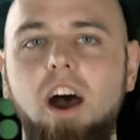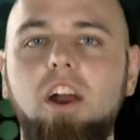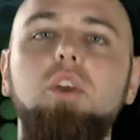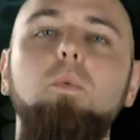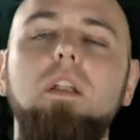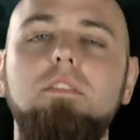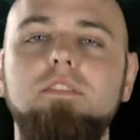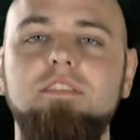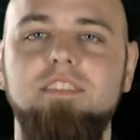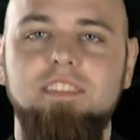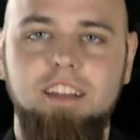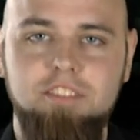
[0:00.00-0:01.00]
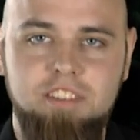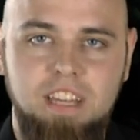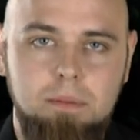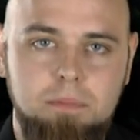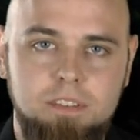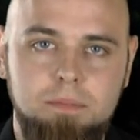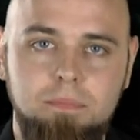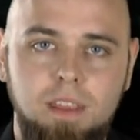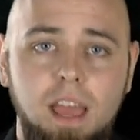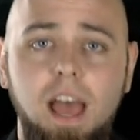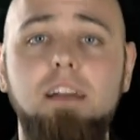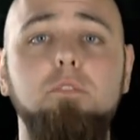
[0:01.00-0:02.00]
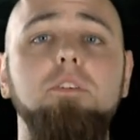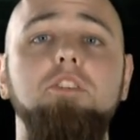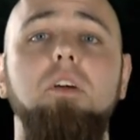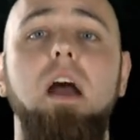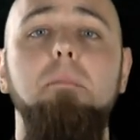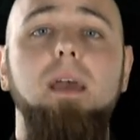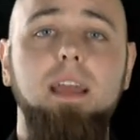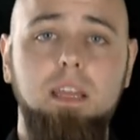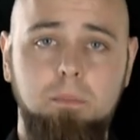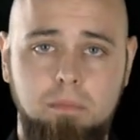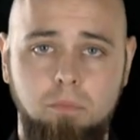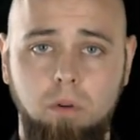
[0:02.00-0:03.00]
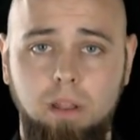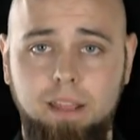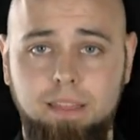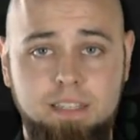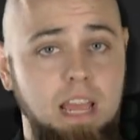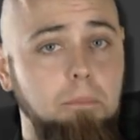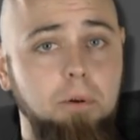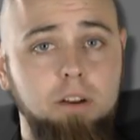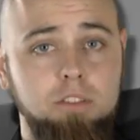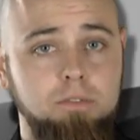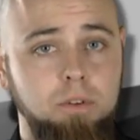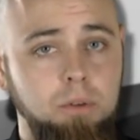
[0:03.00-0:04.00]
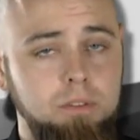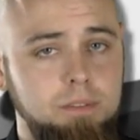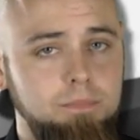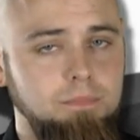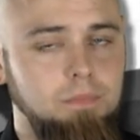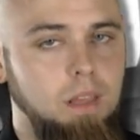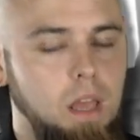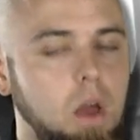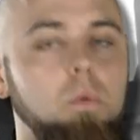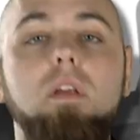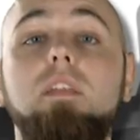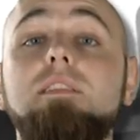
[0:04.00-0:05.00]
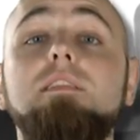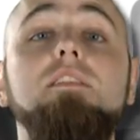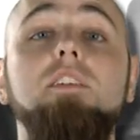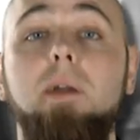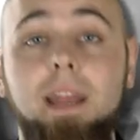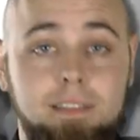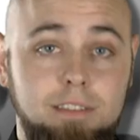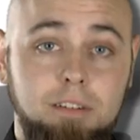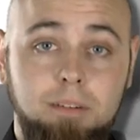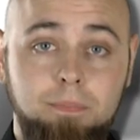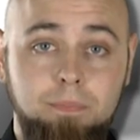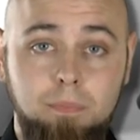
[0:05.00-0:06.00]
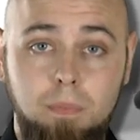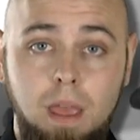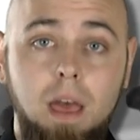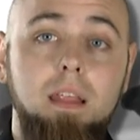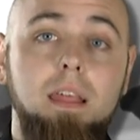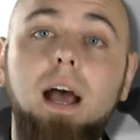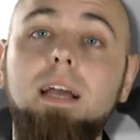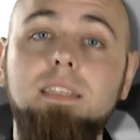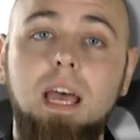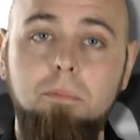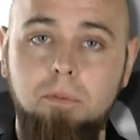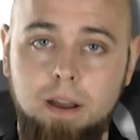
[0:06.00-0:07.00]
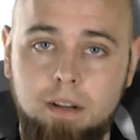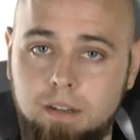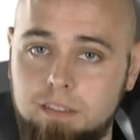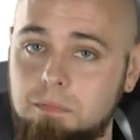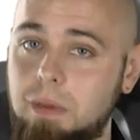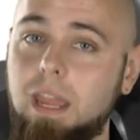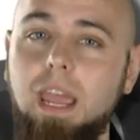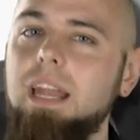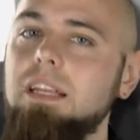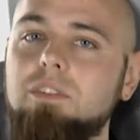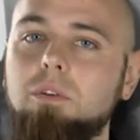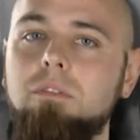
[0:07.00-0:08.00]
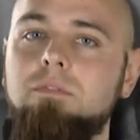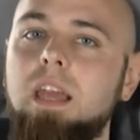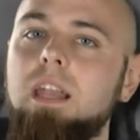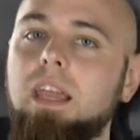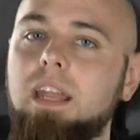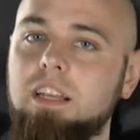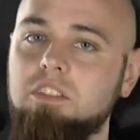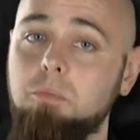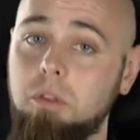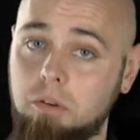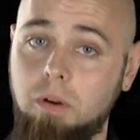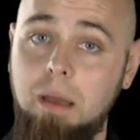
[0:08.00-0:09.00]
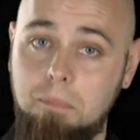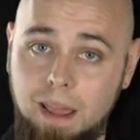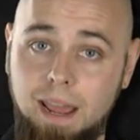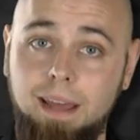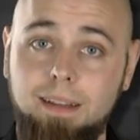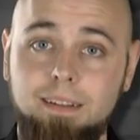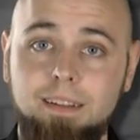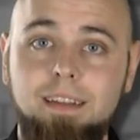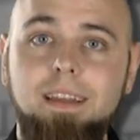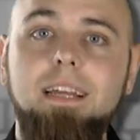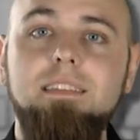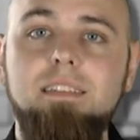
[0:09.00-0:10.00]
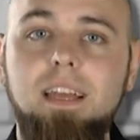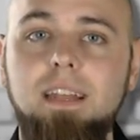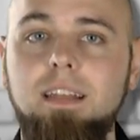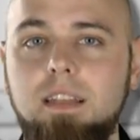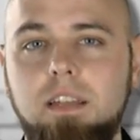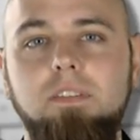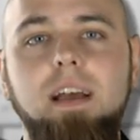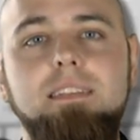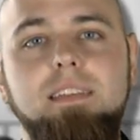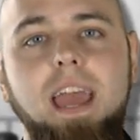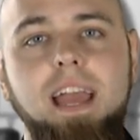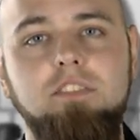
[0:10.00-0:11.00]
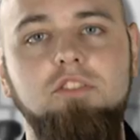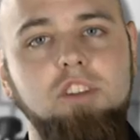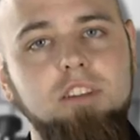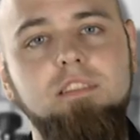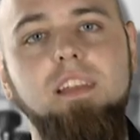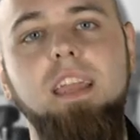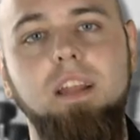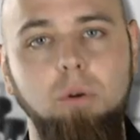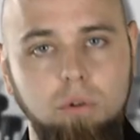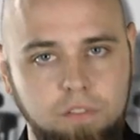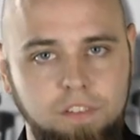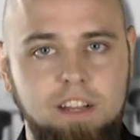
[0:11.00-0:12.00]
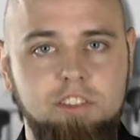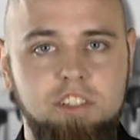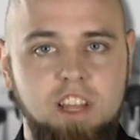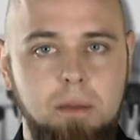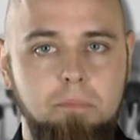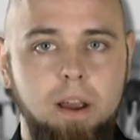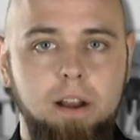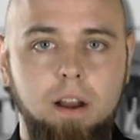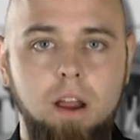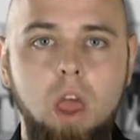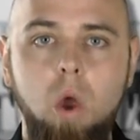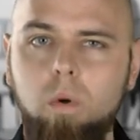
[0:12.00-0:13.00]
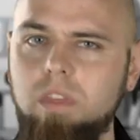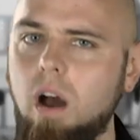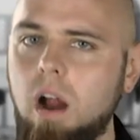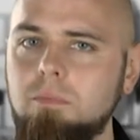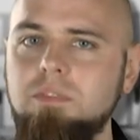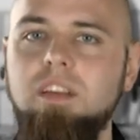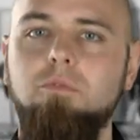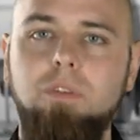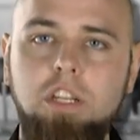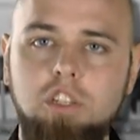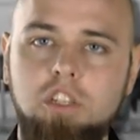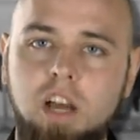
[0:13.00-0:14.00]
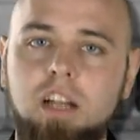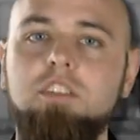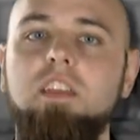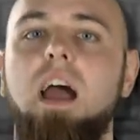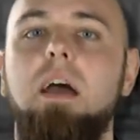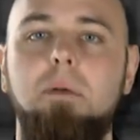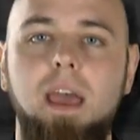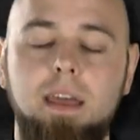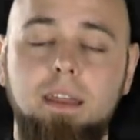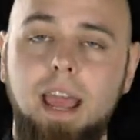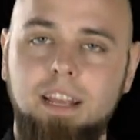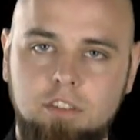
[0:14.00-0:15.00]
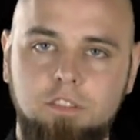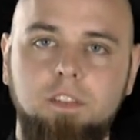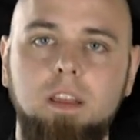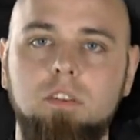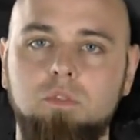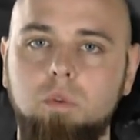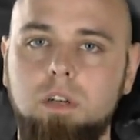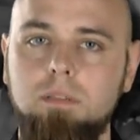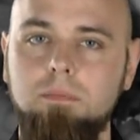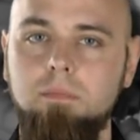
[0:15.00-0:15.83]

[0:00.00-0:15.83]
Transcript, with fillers: Are you one of those nostalgic types? Ever wish your iPad could be more like the typewriters of old? Well, this is your answer. The iTypewriter doesn't make any sort of data connection with your iPad. Instead, the device acts just like an old-fashioned typewriter, with arms that reach and touch the iPad as your fingers would.